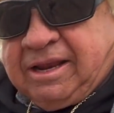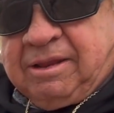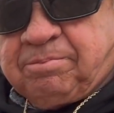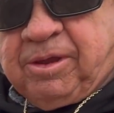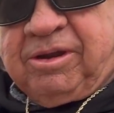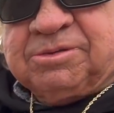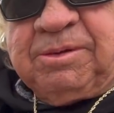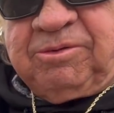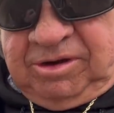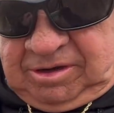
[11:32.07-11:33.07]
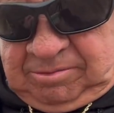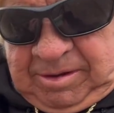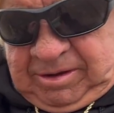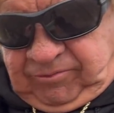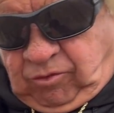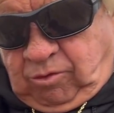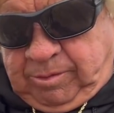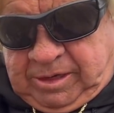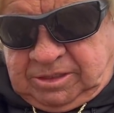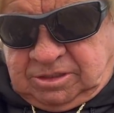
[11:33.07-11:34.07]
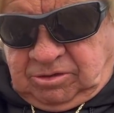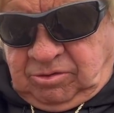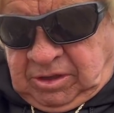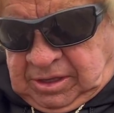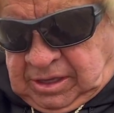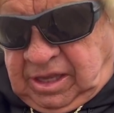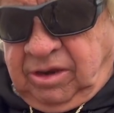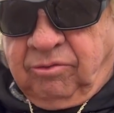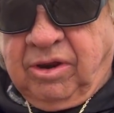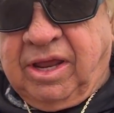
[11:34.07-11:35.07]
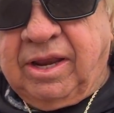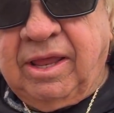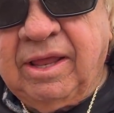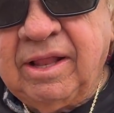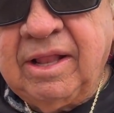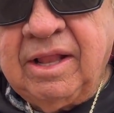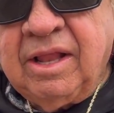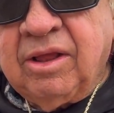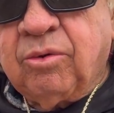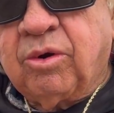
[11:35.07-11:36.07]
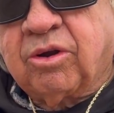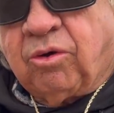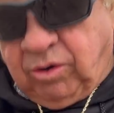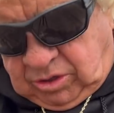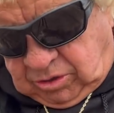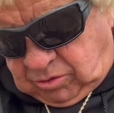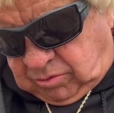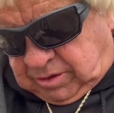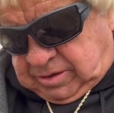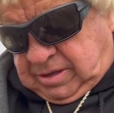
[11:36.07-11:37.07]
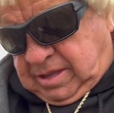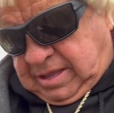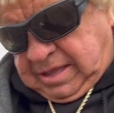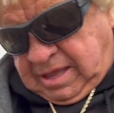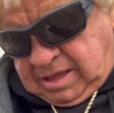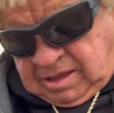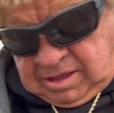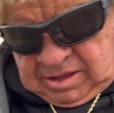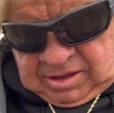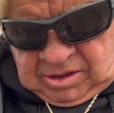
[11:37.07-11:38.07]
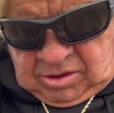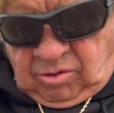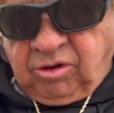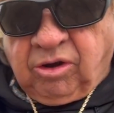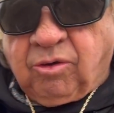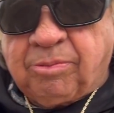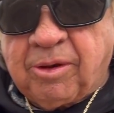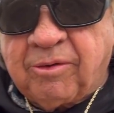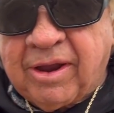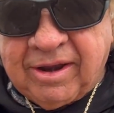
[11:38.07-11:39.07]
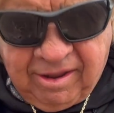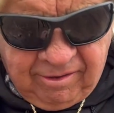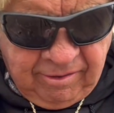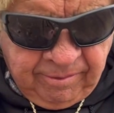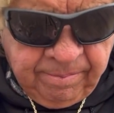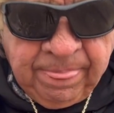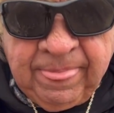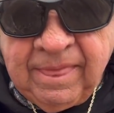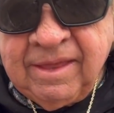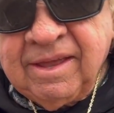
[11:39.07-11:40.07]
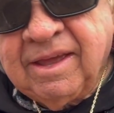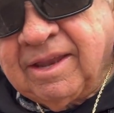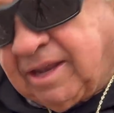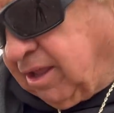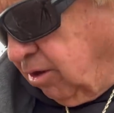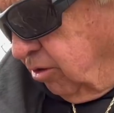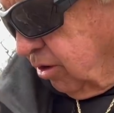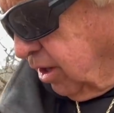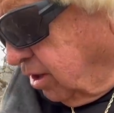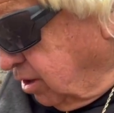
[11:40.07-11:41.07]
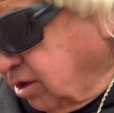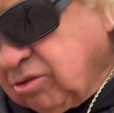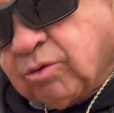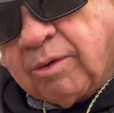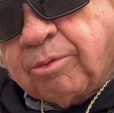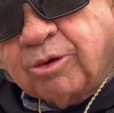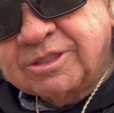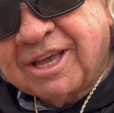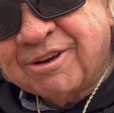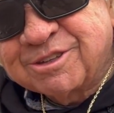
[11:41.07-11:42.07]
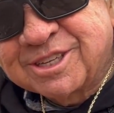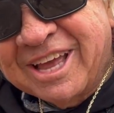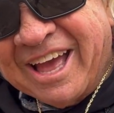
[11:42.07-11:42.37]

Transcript: it up there. It's been running about four minutes, so it ran. We're going to uh, we're going to go up there right now and take a look at 12 points antlers.